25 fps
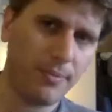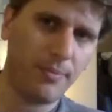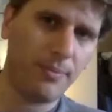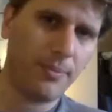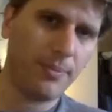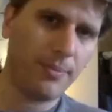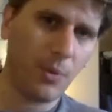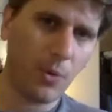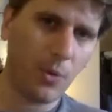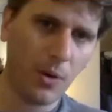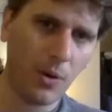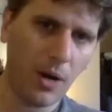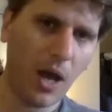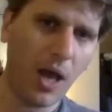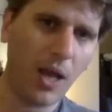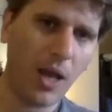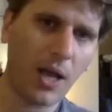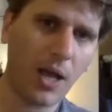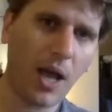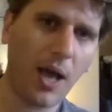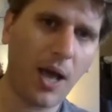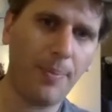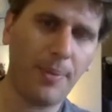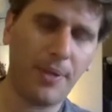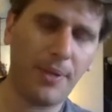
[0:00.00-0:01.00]
or an
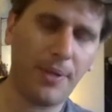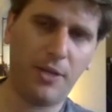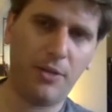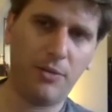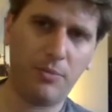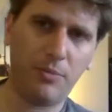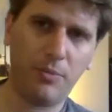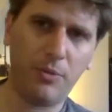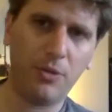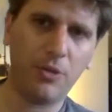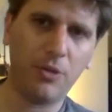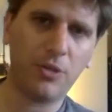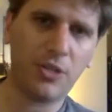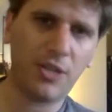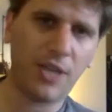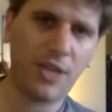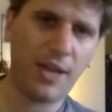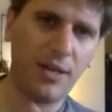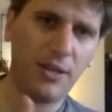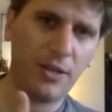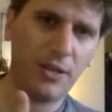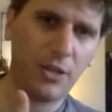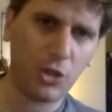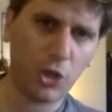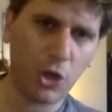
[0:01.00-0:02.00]
oligopoly, you, you're
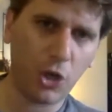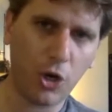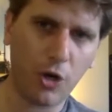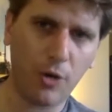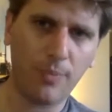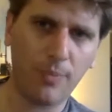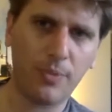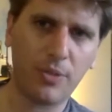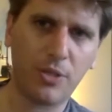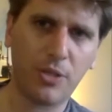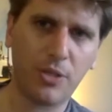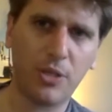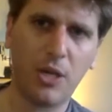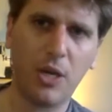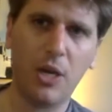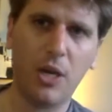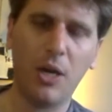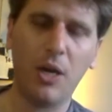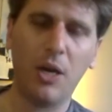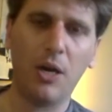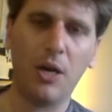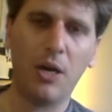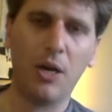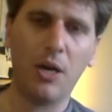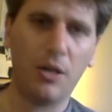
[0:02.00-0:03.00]
setting the terms
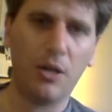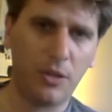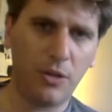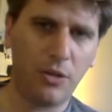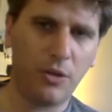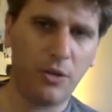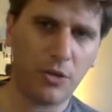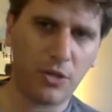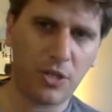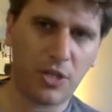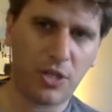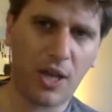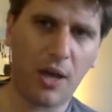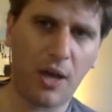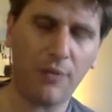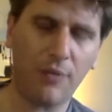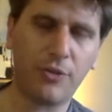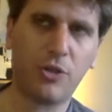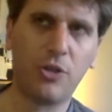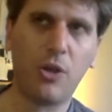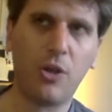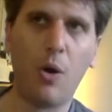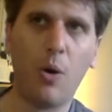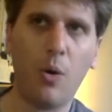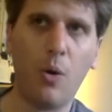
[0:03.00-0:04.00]
yourself.
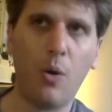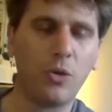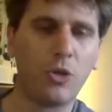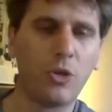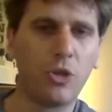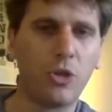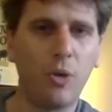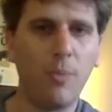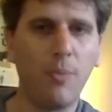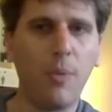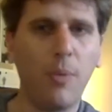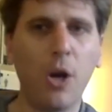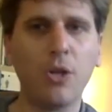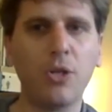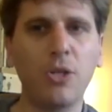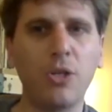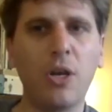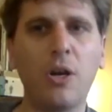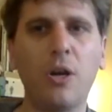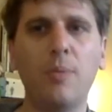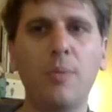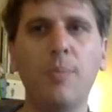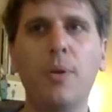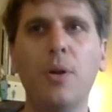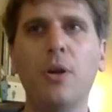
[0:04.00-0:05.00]
So, so Mark
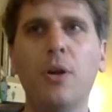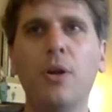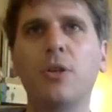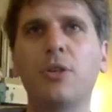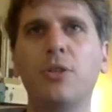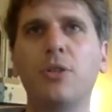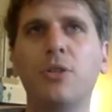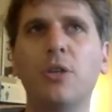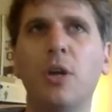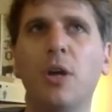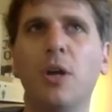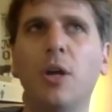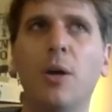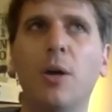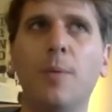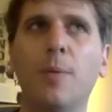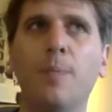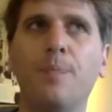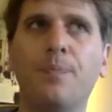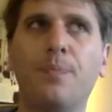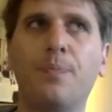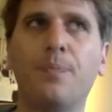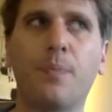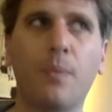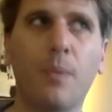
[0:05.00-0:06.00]
Zuckerberg's,
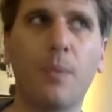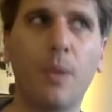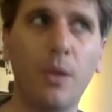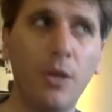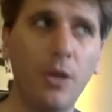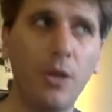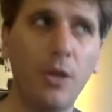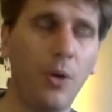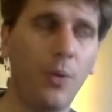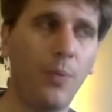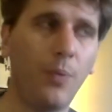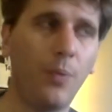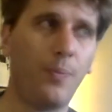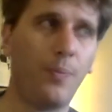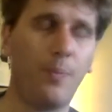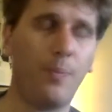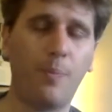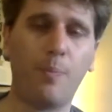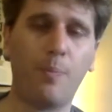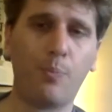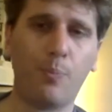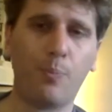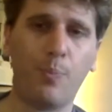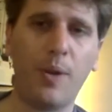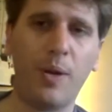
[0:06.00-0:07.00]
you know,
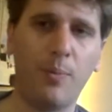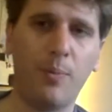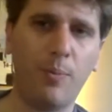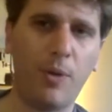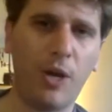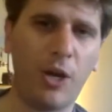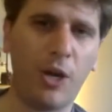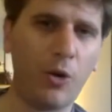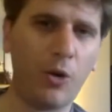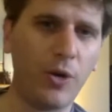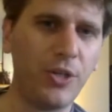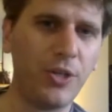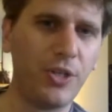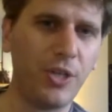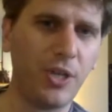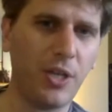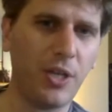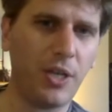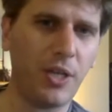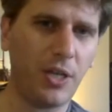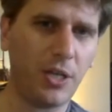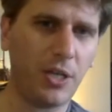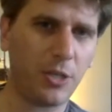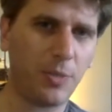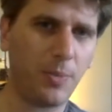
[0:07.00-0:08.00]
been
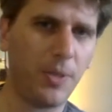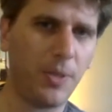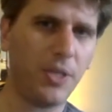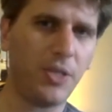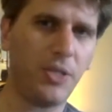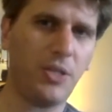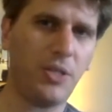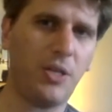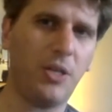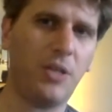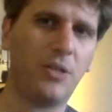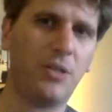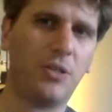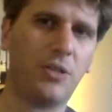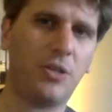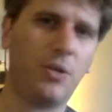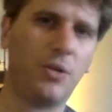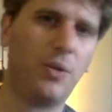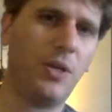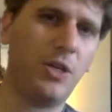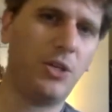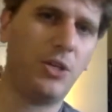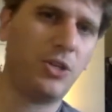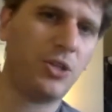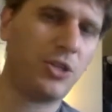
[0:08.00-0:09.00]
increasingly explicit. So
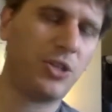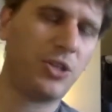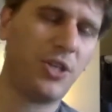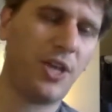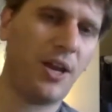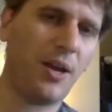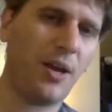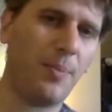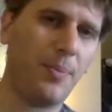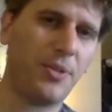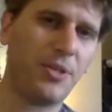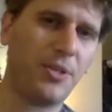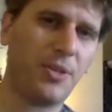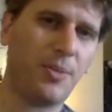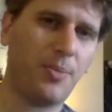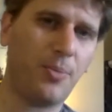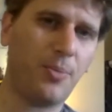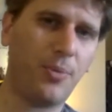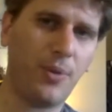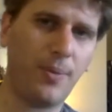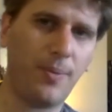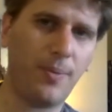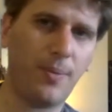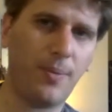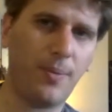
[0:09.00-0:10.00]
he just set up a
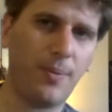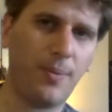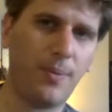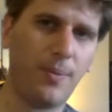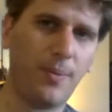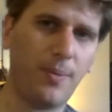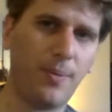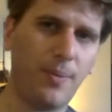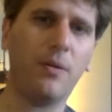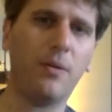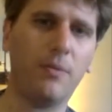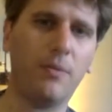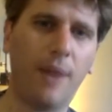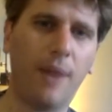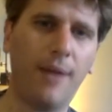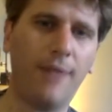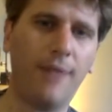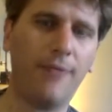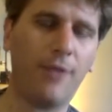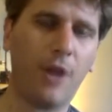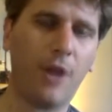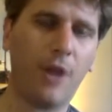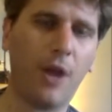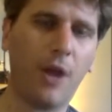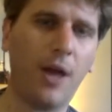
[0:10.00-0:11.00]
Supreme Court,
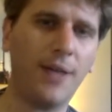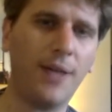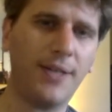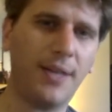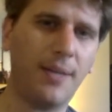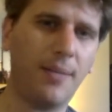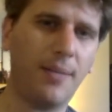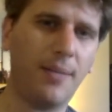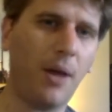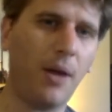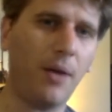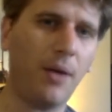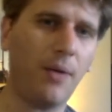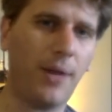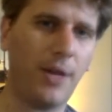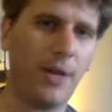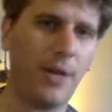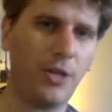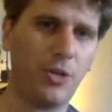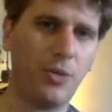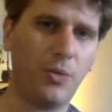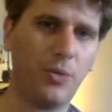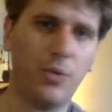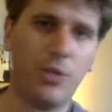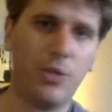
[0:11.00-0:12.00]
right, for content
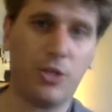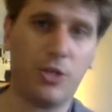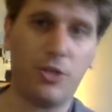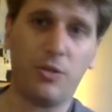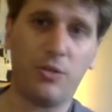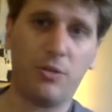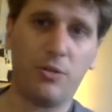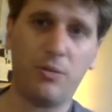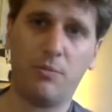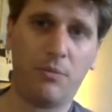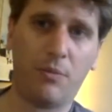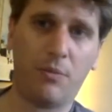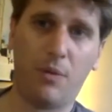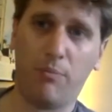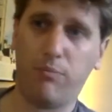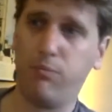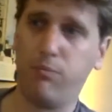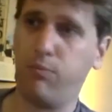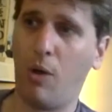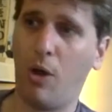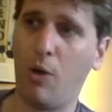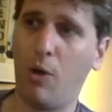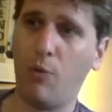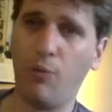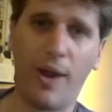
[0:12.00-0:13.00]
moderation, which is a,
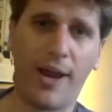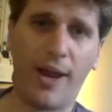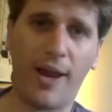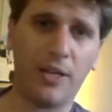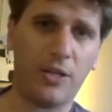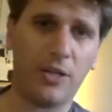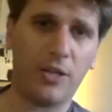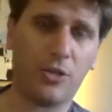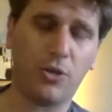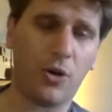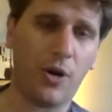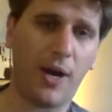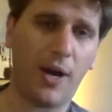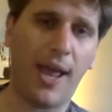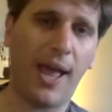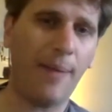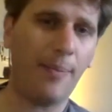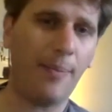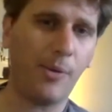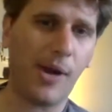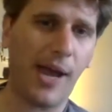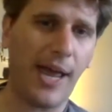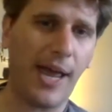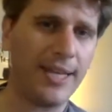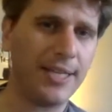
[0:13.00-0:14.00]
a regulatory
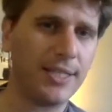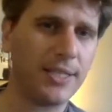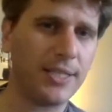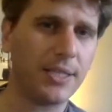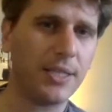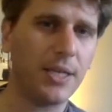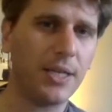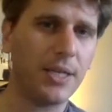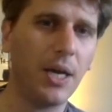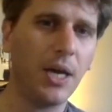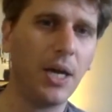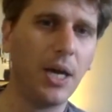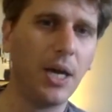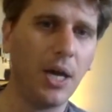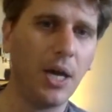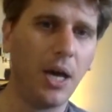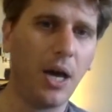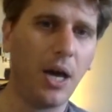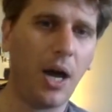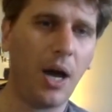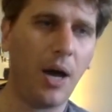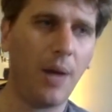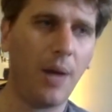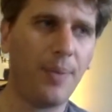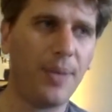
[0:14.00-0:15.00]
apparatus.
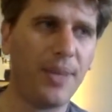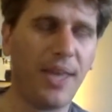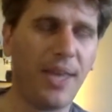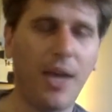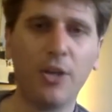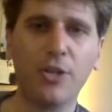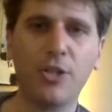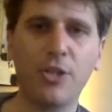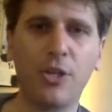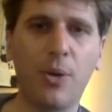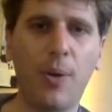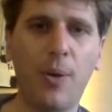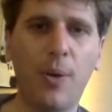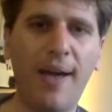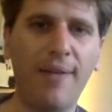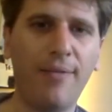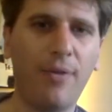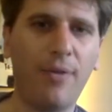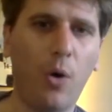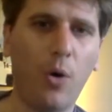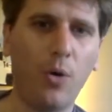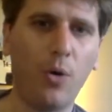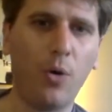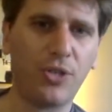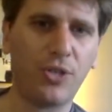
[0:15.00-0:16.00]
Uh, but they also have a
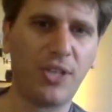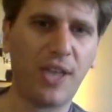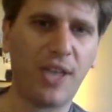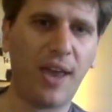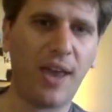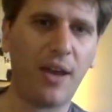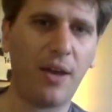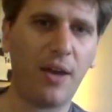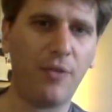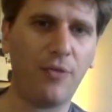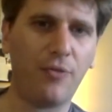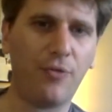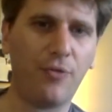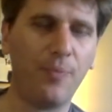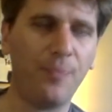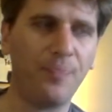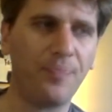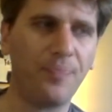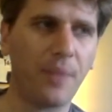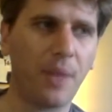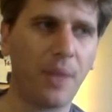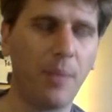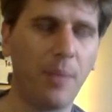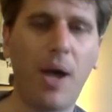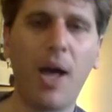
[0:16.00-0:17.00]
whole set of
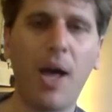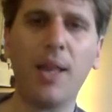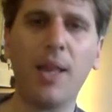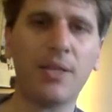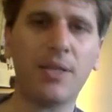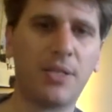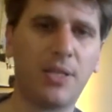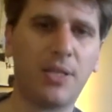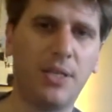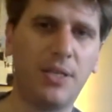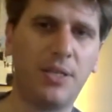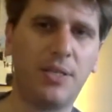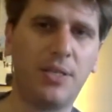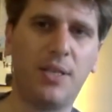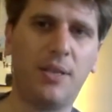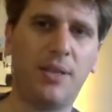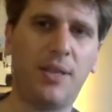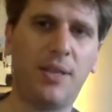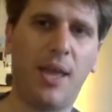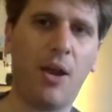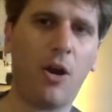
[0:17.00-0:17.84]
policies that they are